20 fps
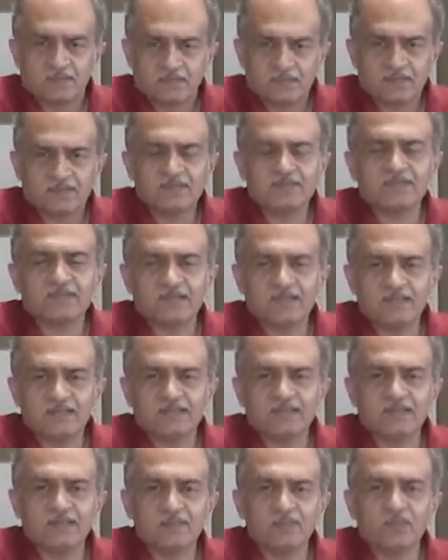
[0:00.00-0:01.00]

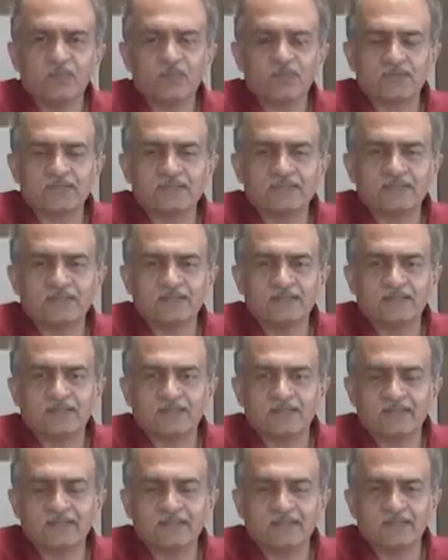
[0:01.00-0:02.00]
more
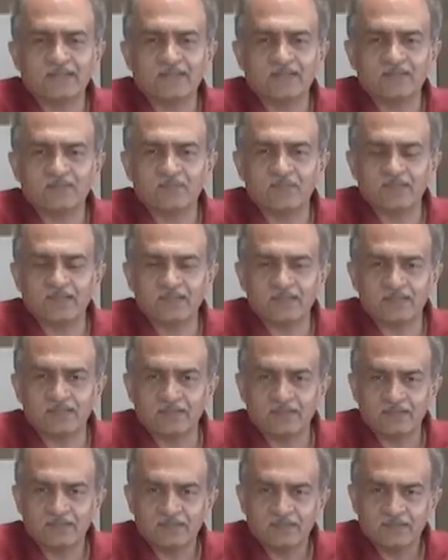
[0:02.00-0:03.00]
recently, they have been
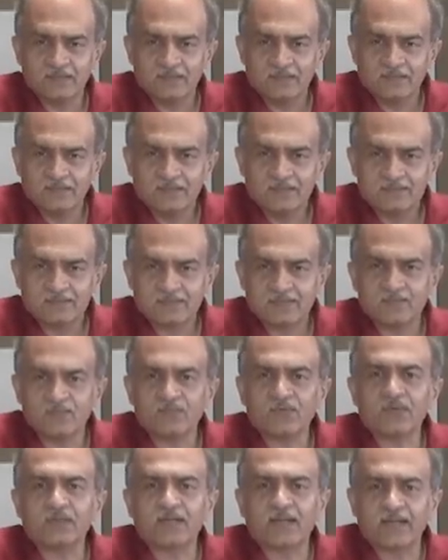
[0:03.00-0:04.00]

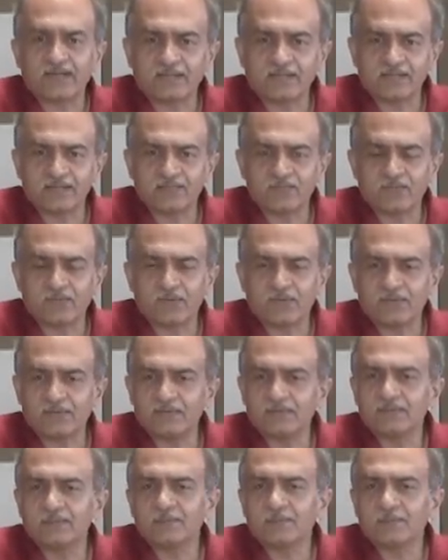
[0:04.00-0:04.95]
somewhat active on